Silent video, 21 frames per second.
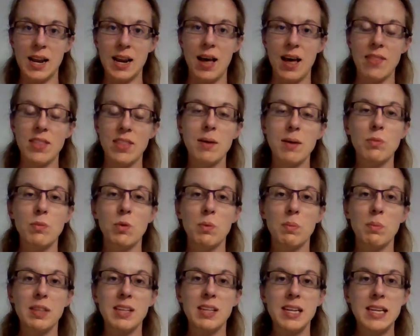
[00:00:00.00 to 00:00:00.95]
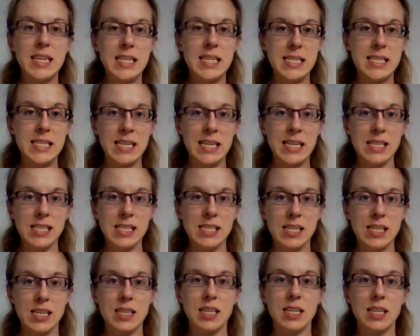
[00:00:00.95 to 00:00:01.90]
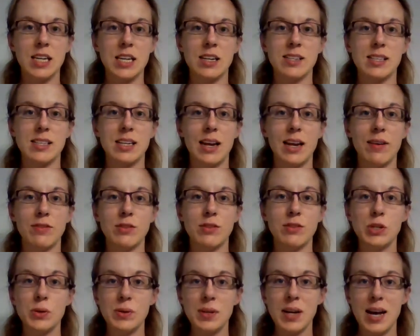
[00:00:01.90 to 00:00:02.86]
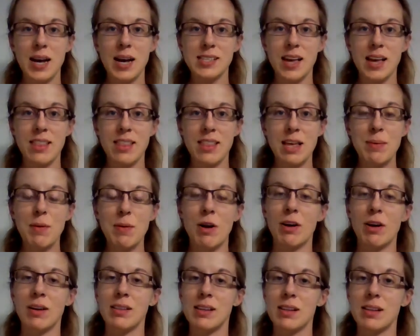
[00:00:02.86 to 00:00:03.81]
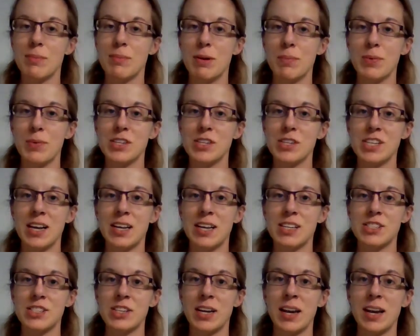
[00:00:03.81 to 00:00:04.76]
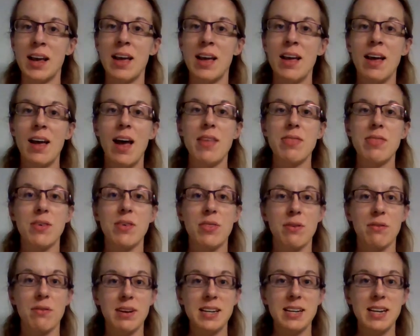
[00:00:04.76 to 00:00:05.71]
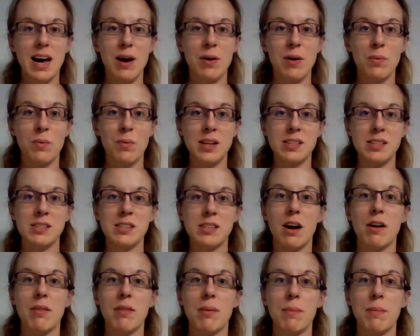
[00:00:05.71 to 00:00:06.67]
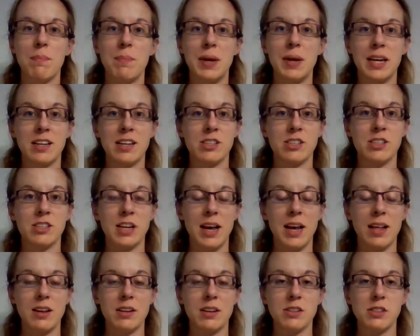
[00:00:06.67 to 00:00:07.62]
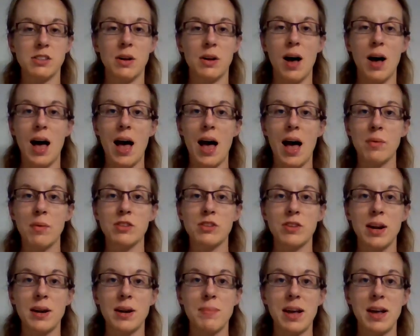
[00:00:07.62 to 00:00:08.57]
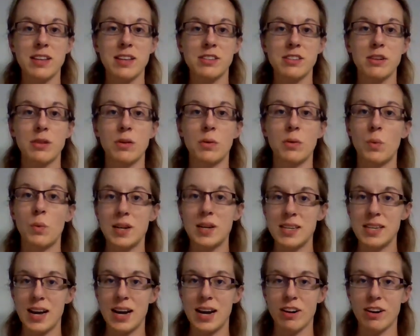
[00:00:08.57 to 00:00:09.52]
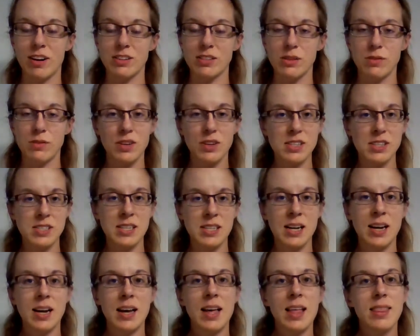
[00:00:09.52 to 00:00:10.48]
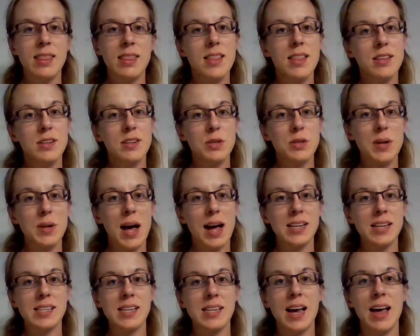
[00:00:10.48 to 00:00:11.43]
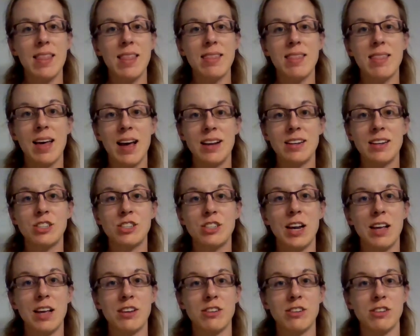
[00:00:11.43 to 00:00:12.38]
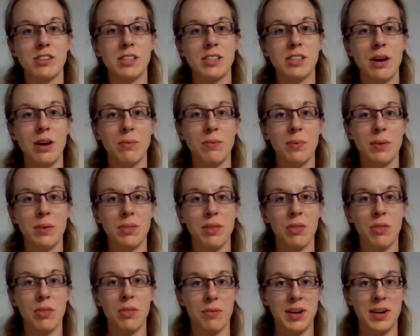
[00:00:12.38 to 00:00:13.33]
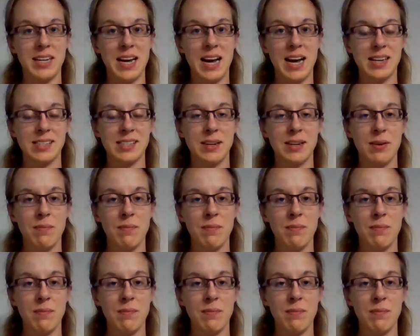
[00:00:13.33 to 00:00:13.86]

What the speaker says: on them will be the easiest. The cards that have 2 dots on them are a little bit more challenging, and the 3 dot ones are the biggest challenge. So I would try to master the 1 dot cards first, then the 2 dot, and then challenge yourself with the 3 dot.